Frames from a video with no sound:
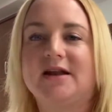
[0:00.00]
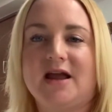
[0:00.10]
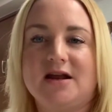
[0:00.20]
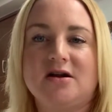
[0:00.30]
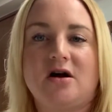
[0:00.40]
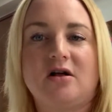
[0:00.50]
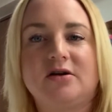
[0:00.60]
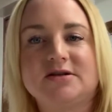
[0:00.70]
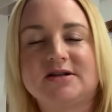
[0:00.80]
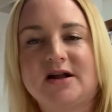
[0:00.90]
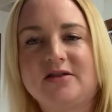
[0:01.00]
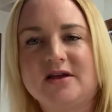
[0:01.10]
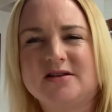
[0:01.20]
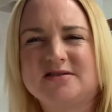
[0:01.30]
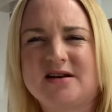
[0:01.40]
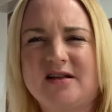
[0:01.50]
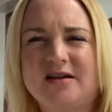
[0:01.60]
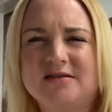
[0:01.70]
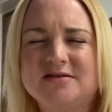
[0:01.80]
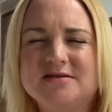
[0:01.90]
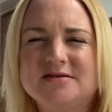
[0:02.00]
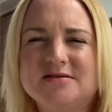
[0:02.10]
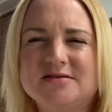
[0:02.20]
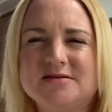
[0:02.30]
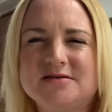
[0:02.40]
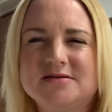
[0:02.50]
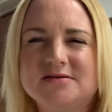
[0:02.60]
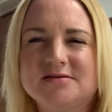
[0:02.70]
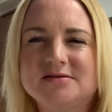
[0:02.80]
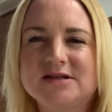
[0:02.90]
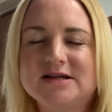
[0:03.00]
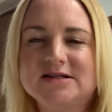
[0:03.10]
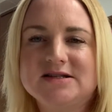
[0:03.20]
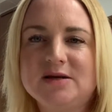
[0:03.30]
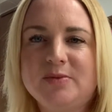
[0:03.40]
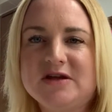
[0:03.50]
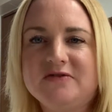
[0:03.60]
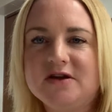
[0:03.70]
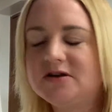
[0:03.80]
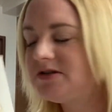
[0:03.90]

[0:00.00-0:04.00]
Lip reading: $80, and I think it's got like 60 PV or